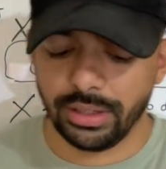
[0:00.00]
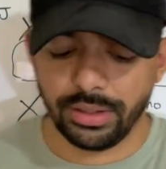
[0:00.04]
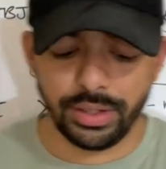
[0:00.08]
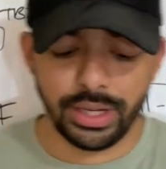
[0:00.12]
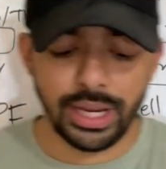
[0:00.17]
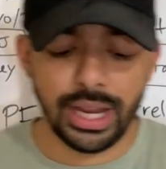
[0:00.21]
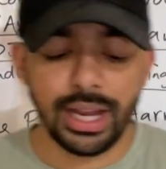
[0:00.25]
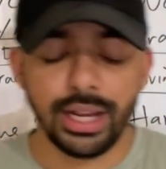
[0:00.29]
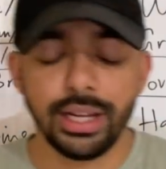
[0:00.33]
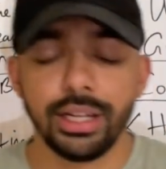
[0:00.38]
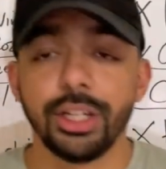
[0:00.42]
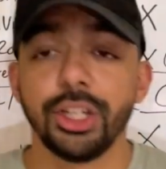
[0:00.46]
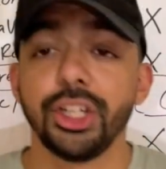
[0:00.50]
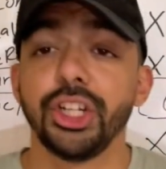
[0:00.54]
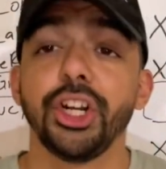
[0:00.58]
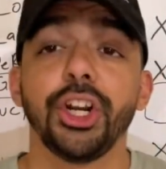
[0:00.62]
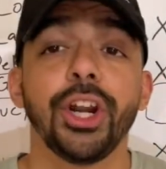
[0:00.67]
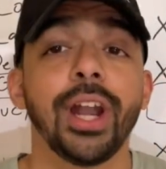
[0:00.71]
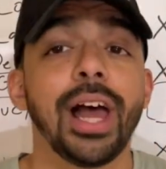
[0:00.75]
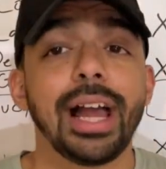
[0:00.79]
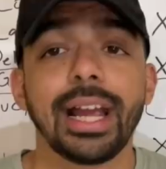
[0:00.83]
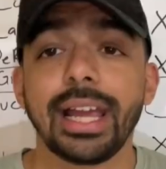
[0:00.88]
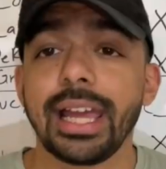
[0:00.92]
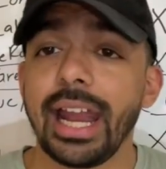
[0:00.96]
Okay, you're
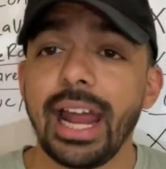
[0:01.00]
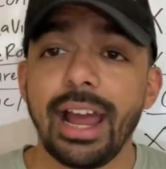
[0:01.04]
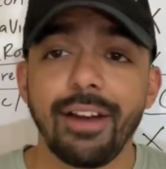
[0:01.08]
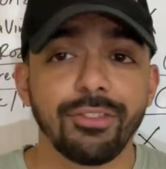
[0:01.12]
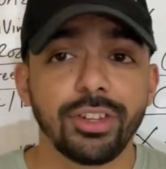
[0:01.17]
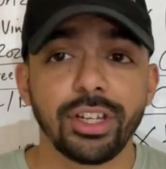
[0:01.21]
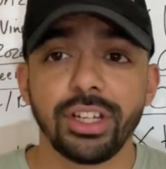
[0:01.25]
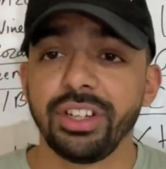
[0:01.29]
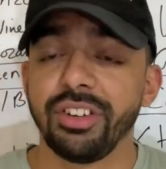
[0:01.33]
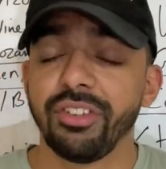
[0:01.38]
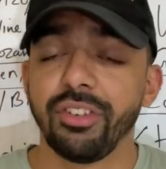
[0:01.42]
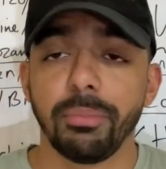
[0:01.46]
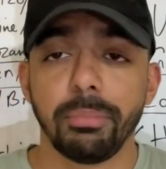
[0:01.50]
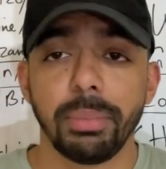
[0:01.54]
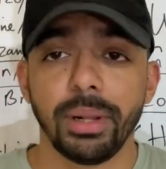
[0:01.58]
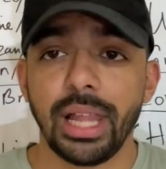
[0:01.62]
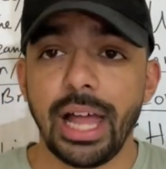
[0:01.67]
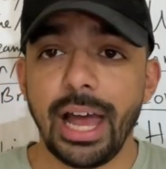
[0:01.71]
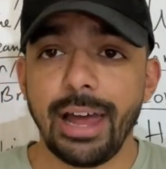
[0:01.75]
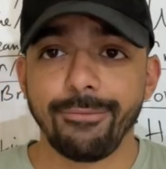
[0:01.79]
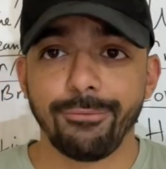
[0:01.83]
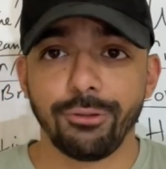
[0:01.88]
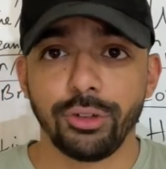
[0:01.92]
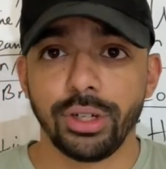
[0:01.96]
not going to have to give up a
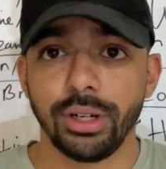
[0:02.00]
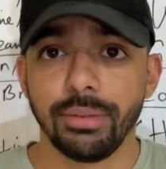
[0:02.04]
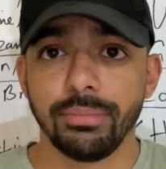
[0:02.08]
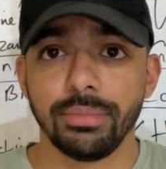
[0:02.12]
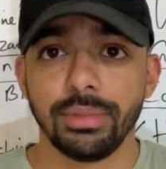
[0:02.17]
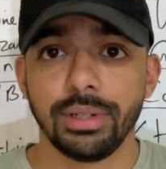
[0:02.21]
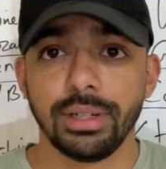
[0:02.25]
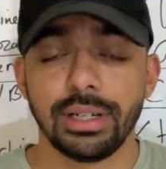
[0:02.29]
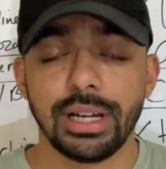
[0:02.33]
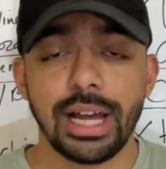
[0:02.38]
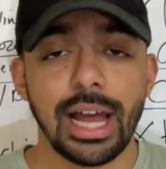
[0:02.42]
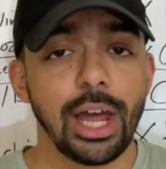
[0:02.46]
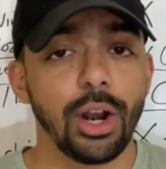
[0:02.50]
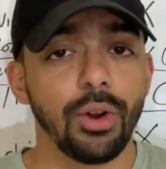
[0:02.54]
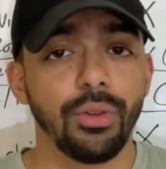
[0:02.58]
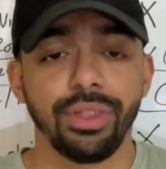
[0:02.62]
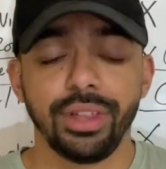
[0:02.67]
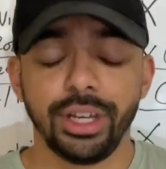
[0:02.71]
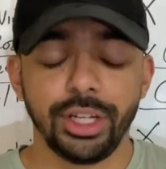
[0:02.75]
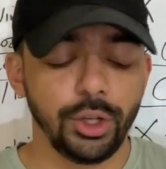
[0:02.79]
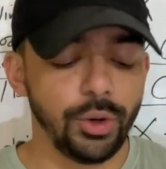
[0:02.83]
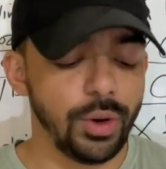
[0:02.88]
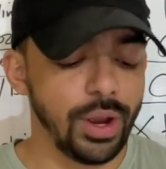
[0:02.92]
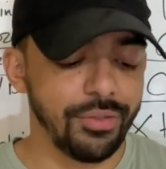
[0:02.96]
lot for him. I don't
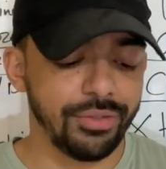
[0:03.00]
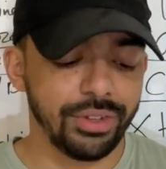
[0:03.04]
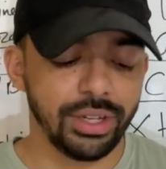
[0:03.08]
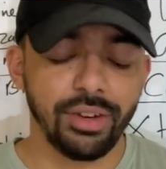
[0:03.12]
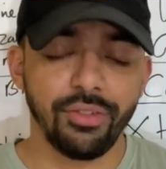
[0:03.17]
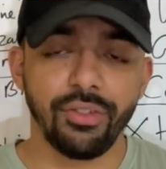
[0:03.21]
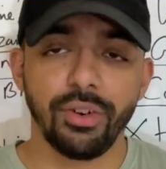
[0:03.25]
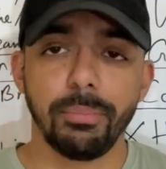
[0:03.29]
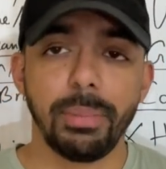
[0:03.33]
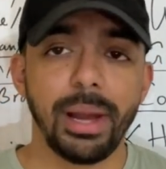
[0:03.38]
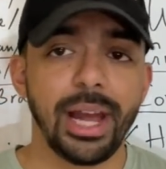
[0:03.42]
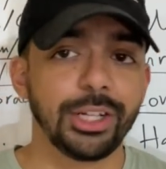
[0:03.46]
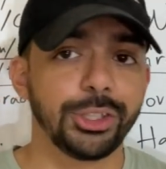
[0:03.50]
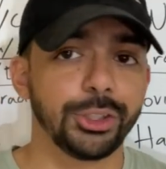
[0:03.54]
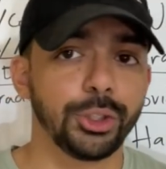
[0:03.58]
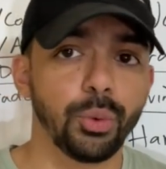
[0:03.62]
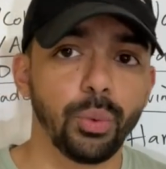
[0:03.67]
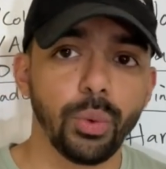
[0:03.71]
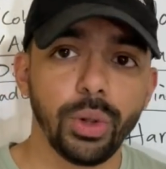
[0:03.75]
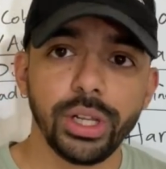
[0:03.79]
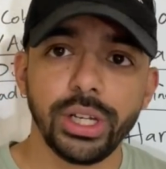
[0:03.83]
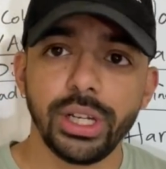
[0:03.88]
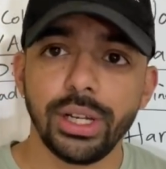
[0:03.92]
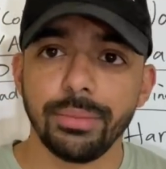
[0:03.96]
think you have to give up Patrick
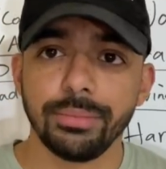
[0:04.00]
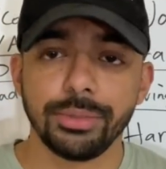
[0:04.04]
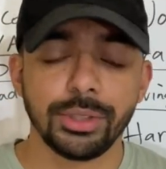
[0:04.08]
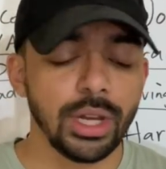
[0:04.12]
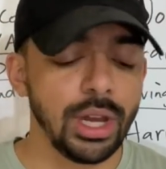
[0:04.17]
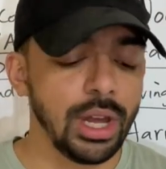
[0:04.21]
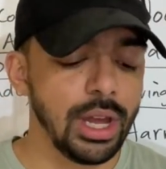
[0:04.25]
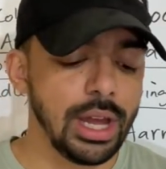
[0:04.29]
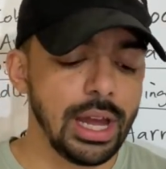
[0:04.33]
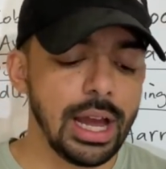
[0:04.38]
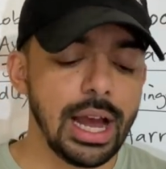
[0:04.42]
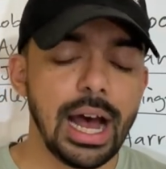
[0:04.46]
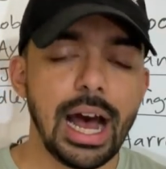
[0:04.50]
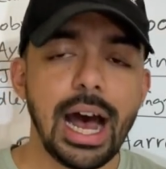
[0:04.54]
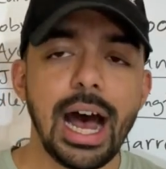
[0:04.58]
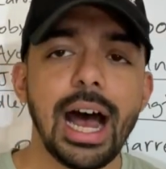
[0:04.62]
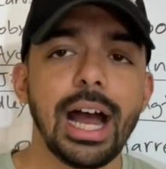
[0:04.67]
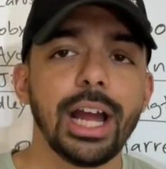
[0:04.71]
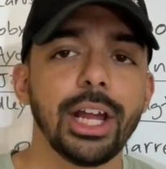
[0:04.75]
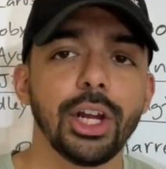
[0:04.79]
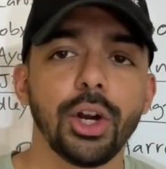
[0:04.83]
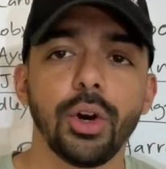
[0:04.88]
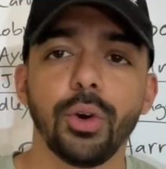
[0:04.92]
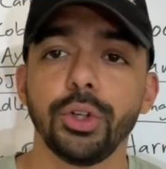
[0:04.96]
Williams.
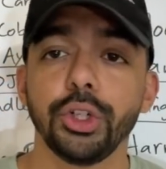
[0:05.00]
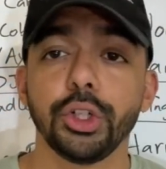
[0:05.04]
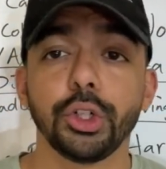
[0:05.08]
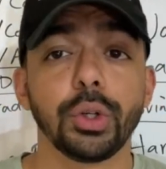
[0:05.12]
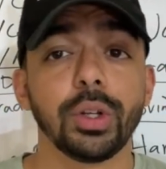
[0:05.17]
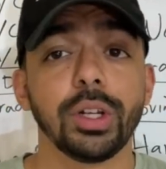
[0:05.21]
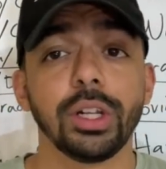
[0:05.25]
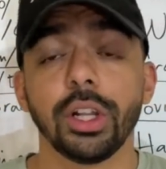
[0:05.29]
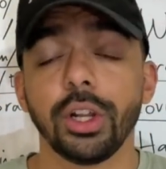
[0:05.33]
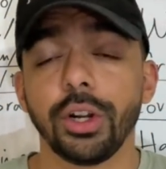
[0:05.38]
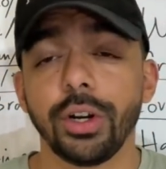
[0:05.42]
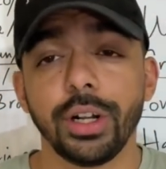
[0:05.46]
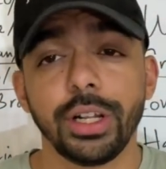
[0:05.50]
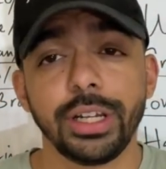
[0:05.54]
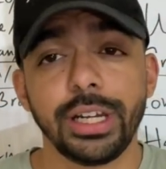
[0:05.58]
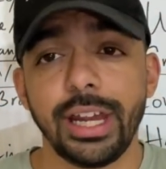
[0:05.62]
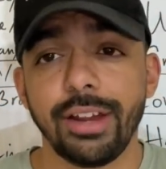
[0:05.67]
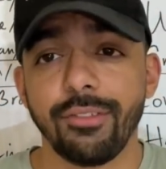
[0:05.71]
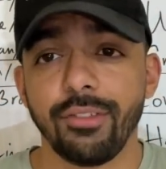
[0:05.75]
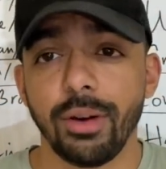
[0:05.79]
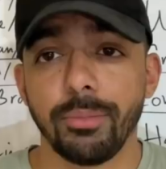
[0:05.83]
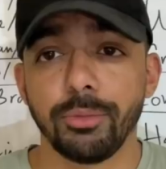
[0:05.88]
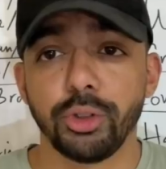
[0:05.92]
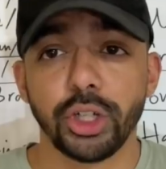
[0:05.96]
Ayo, you can literally
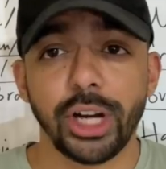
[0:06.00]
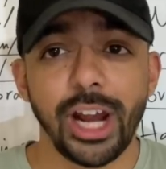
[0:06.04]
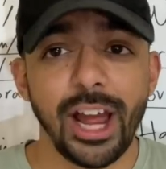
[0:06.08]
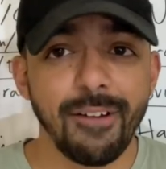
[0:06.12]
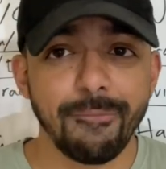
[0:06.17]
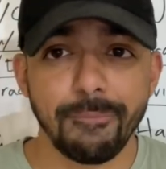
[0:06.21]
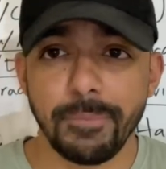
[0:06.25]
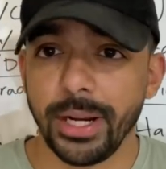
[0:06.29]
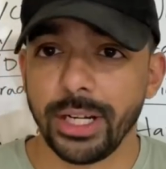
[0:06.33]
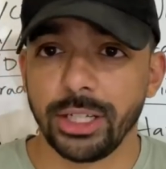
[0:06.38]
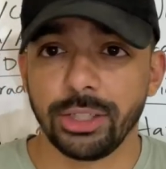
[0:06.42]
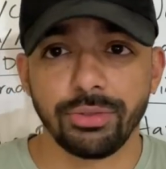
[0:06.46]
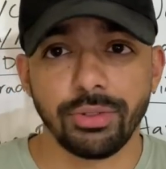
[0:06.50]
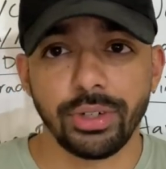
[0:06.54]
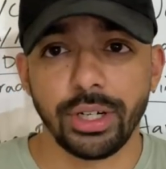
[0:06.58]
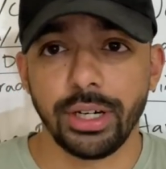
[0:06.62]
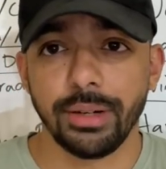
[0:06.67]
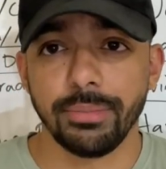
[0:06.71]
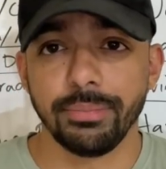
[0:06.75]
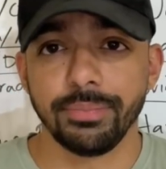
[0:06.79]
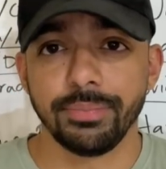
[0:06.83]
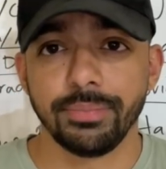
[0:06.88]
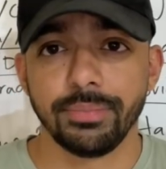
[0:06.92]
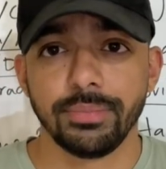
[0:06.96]
give up draft picks for
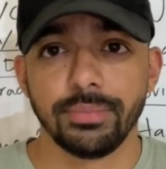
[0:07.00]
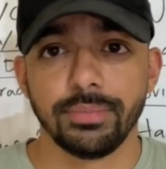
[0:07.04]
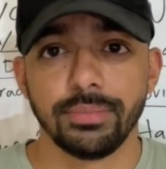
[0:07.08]
him.